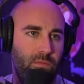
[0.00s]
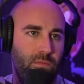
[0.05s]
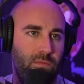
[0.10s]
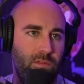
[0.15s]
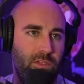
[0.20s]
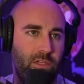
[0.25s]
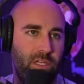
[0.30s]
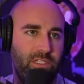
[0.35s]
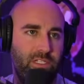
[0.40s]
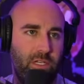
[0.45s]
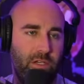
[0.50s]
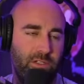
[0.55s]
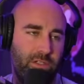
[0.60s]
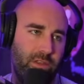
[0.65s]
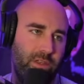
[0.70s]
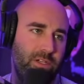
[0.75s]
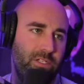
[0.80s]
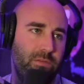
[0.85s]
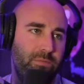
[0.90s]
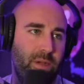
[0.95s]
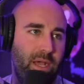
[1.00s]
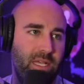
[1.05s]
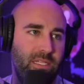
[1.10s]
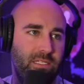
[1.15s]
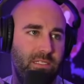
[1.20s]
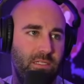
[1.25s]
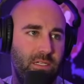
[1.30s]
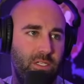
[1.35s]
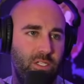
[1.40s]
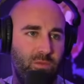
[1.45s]
So let's go. So there's a bus,
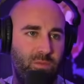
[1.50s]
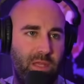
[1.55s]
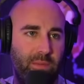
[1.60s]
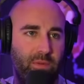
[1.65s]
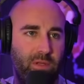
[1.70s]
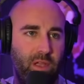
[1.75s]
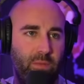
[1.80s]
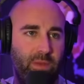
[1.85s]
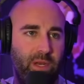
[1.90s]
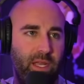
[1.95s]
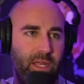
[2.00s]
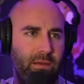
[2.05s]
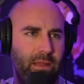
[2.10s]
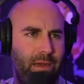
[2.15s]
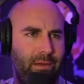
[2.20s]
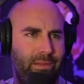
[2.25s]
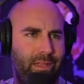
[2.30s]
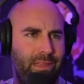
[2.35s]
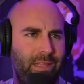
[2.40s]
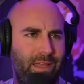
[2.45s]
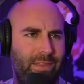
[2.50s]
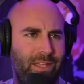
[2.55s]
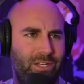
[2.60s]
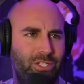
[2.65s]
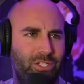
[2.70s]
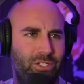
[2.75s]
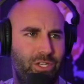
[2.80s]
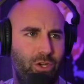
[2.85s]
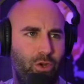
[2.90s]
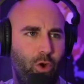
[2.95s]
just people coming in. I think it's
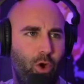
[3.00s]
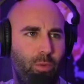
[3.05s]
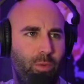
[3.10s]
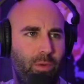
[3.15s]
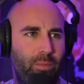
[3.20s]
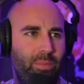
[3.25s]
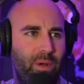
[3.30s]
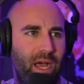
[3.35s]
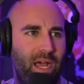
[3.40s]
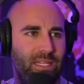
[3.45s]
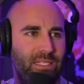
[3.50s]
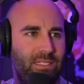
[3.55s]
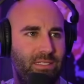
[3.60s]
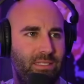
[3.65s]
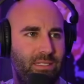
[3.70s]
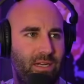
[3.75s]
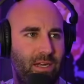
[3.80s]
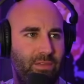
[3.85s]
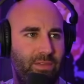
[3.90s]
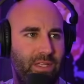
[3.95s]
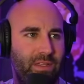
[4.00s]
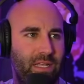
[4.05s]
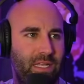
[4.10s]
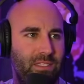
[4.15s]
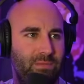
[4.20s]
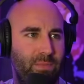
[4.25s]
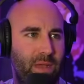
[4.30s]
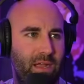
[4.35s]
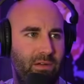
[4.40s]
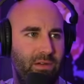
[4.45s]
just a normal bus. I don't think that's
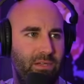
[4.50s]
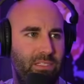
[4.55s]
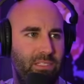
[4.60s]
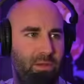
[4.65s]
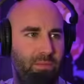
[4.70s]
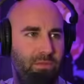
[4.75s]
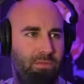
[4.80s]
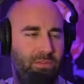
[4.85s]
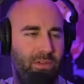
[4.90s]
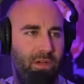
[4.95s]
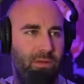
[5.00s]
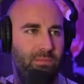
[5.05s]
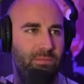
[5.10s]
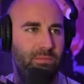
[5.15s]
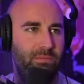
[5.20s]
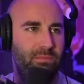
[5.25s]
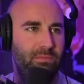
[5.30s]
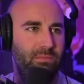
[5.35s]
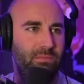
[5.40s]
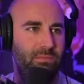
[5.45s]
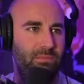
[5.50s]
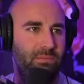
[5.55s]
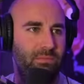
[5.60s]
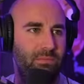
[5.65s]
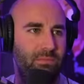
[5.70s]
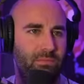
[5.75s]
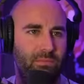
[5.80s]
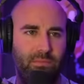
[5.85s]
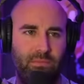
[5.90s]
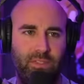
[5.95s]
migrants coming from
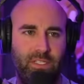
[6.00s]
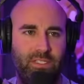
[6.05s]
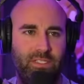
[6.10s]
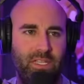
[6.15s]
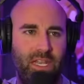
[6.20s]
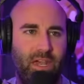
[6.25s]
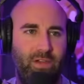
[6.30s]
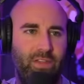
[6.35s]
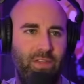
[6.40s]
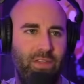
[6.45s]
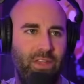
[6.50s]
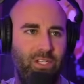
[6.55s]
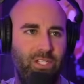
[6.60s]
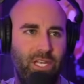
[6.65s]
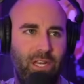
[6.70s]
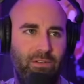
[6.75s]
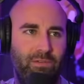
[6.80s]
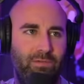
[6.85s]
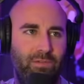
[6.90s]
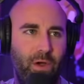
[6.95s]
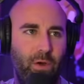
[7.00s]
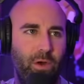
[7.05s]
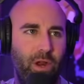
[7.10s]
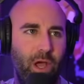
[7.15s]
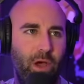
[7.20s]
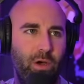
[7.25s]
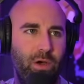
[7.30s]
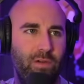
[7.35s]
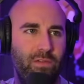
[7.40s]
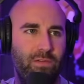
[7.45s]
the south. I think they just got a
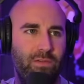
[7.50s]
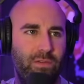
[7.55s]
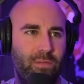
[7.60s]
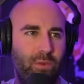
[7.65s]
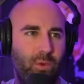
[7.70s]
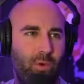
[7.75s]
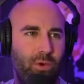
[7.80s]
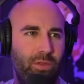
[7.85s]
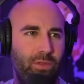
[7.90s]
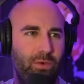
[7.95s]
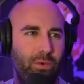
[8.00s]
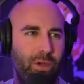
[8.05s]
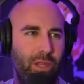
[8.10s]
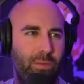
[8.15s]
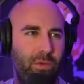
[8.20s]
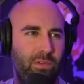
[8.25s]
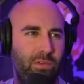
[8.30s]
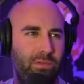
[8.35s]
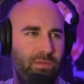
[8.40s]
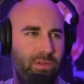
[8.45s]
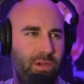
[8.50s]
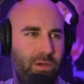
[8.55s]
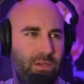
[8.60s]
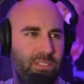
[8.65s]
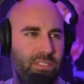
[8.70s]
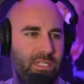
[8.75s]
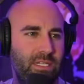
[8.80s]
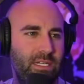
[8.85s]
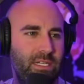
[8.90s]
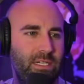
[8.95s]
photo of the Port Authority moving folks.
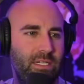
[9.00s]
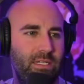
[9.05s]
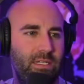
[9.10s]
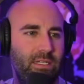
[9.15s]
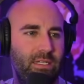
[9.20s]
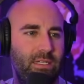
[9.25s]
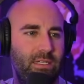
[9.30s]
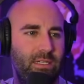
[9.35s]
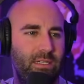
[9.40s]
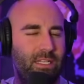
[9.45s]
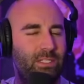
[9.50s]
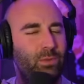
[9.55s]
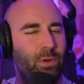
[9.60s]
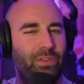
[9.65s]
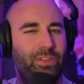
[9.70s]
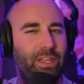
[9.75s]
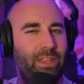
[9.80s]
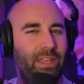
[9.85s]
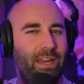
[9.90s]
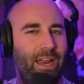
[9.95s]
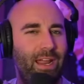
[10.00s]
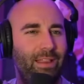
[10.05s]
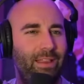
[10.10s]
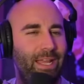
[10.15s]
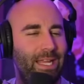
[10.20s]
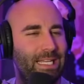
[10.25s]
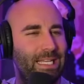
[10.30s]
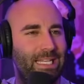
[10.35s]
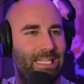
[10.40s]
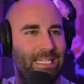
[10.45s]
That's one thing that I
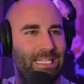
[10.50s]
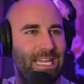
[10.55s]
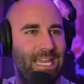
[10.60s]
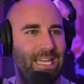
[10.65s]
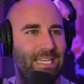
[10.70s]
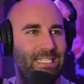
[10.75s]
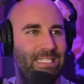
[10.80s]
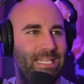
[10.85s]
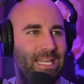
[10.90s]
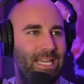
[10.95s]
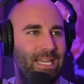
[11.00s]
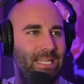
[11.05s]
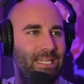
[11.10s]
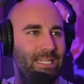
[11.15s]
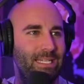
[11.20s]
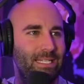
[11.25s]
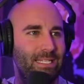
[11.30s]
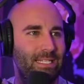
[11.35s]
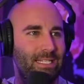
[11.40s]
like can't stand.